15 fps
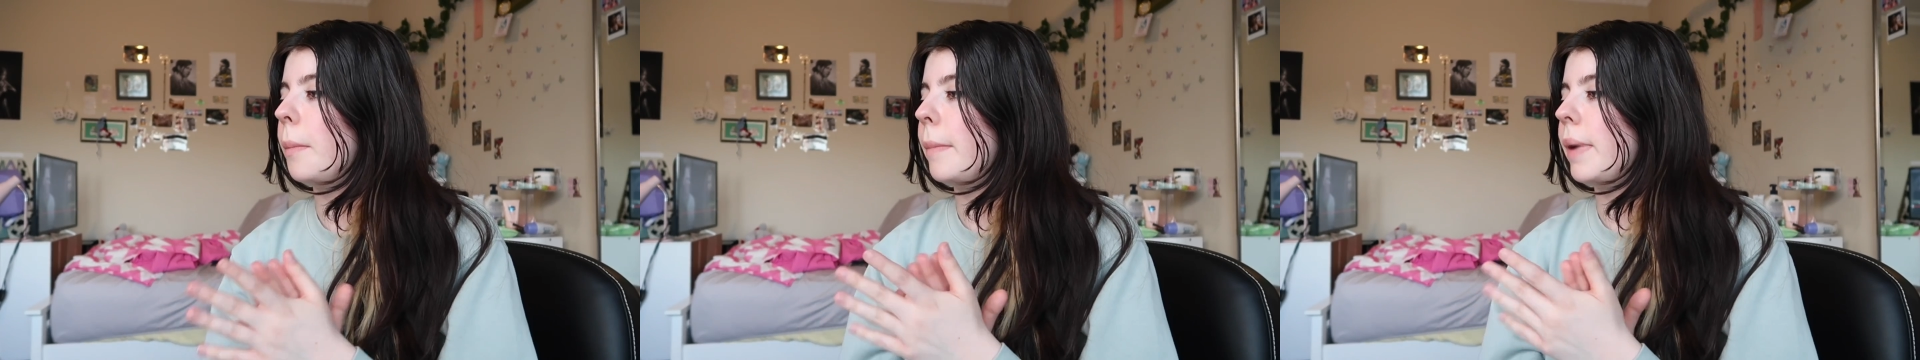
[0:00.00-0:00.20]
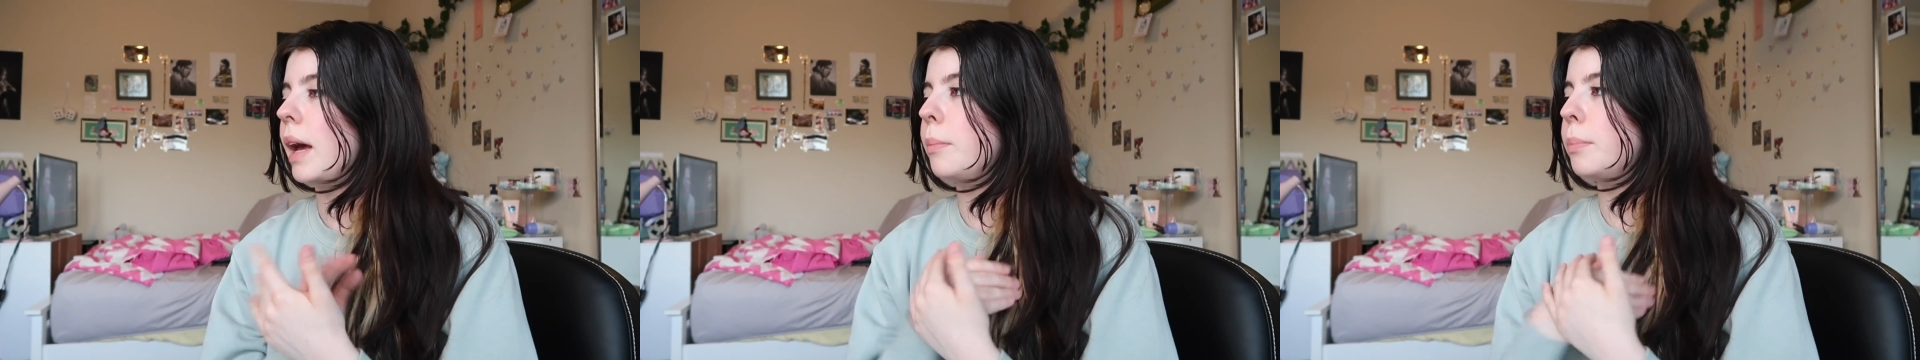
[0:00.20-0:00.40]

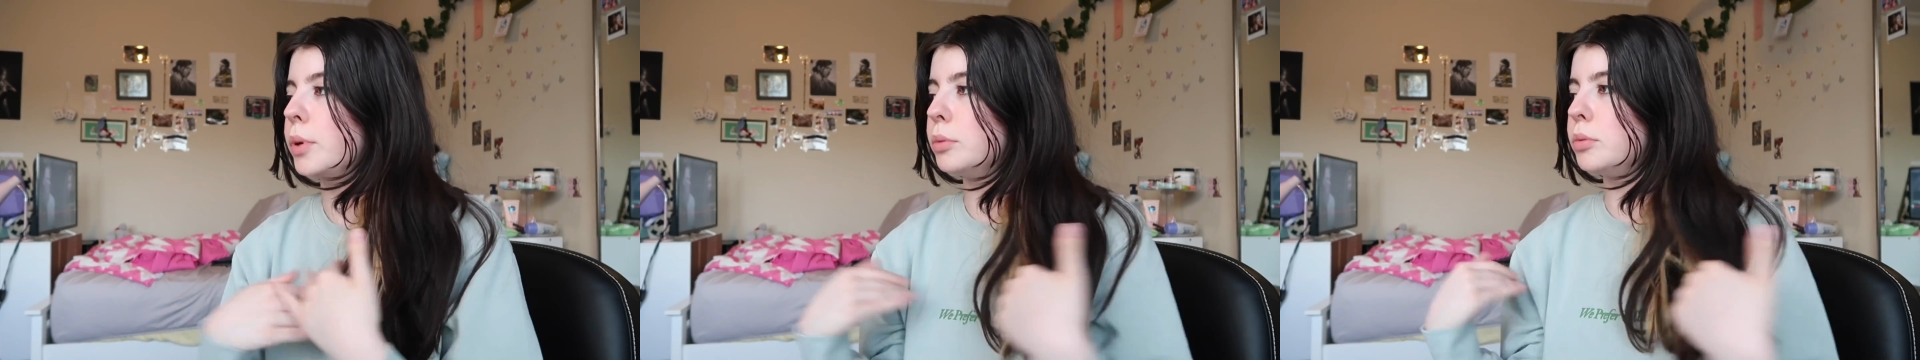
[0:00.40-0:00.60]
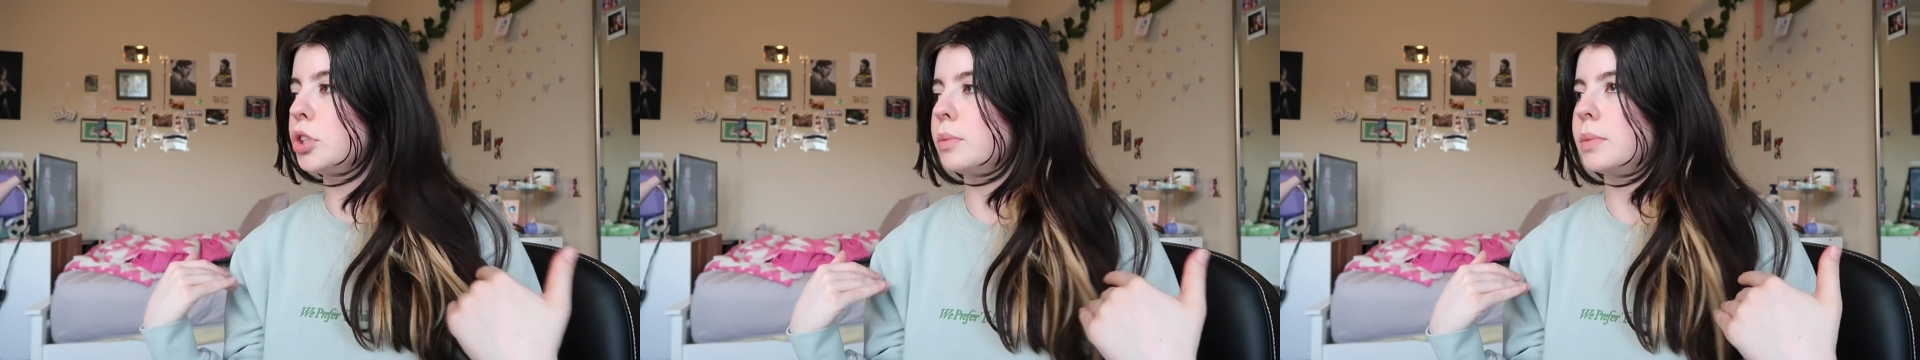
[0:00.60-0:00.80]
my
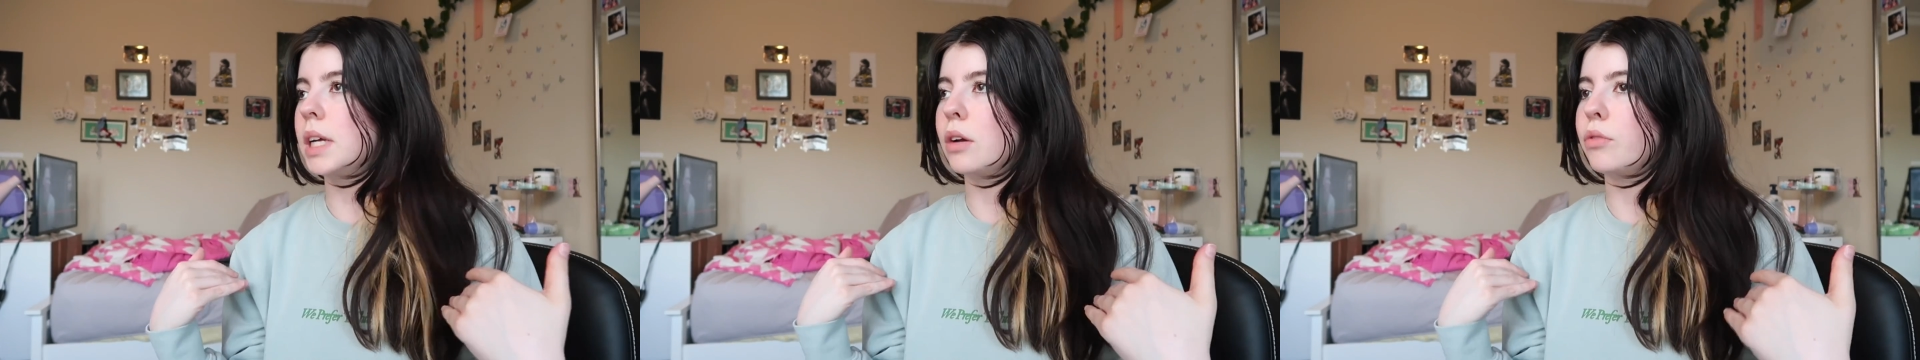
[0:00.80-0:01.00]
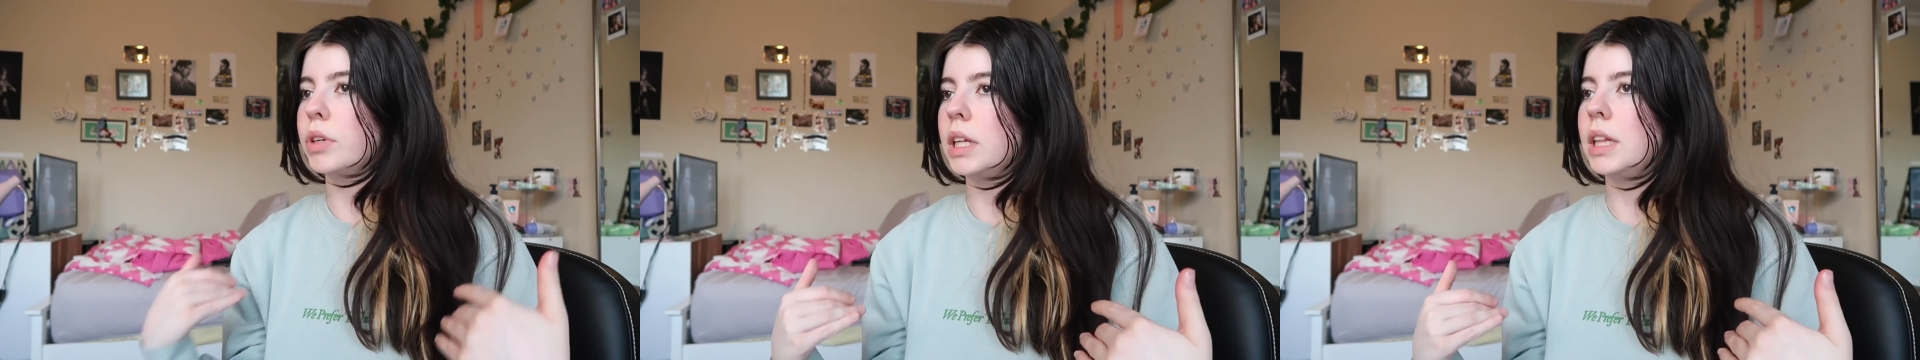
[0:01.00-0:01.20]
boob tubes that
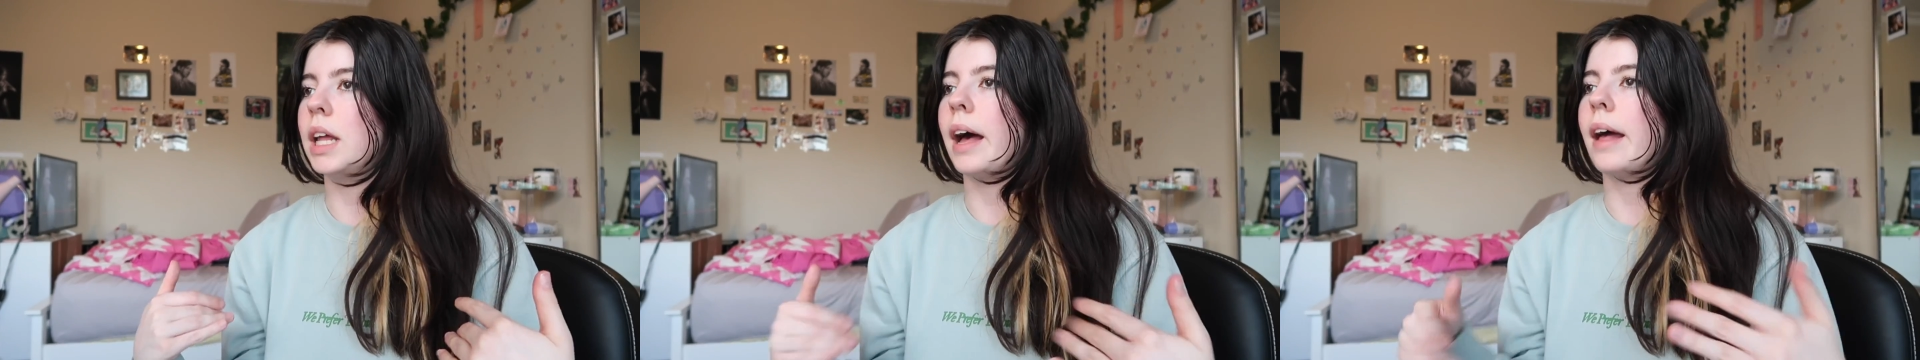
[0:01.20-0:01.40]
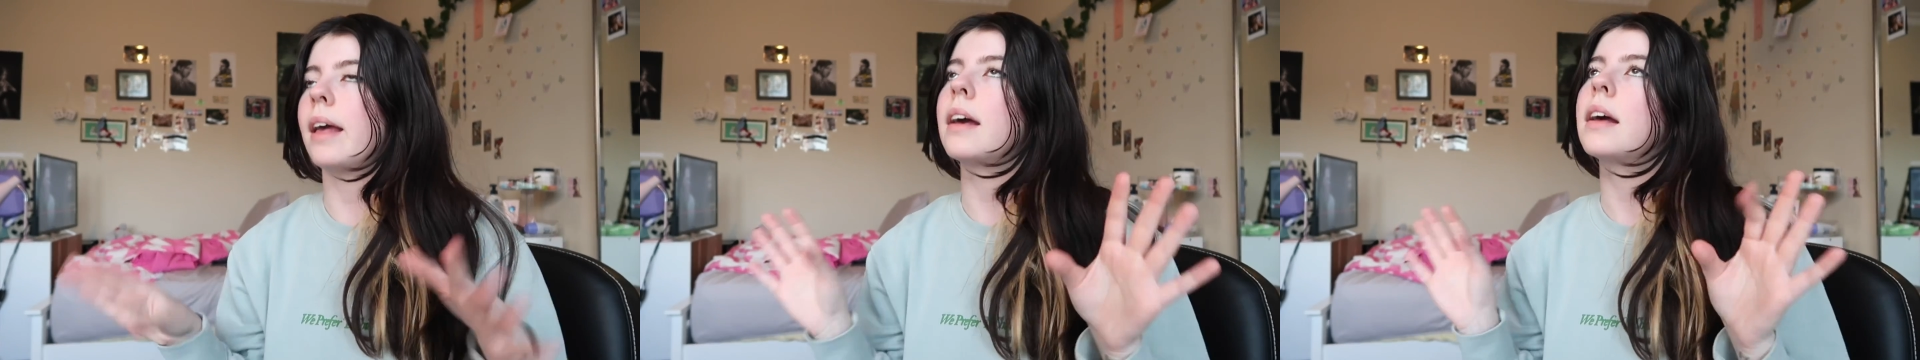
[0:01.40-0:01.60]
I really
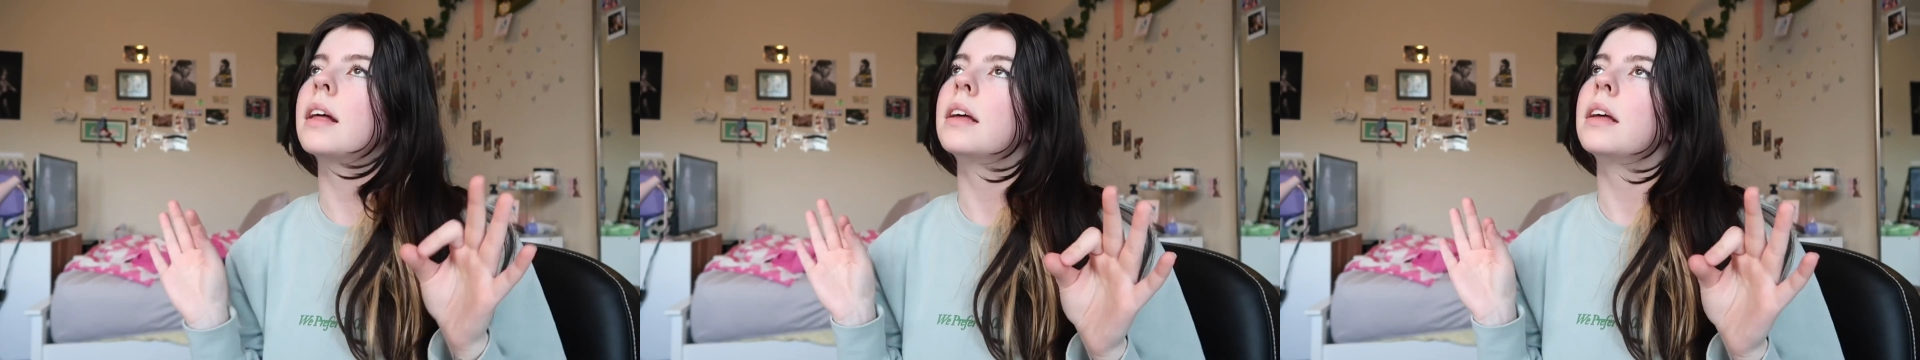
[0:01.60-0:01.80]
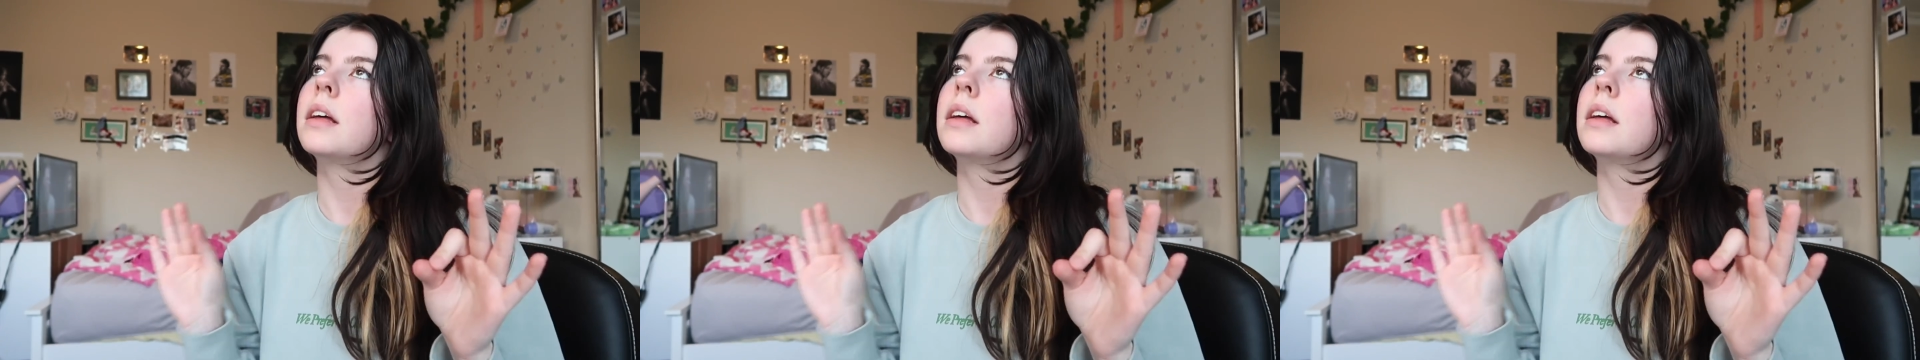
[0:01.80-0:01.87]
like.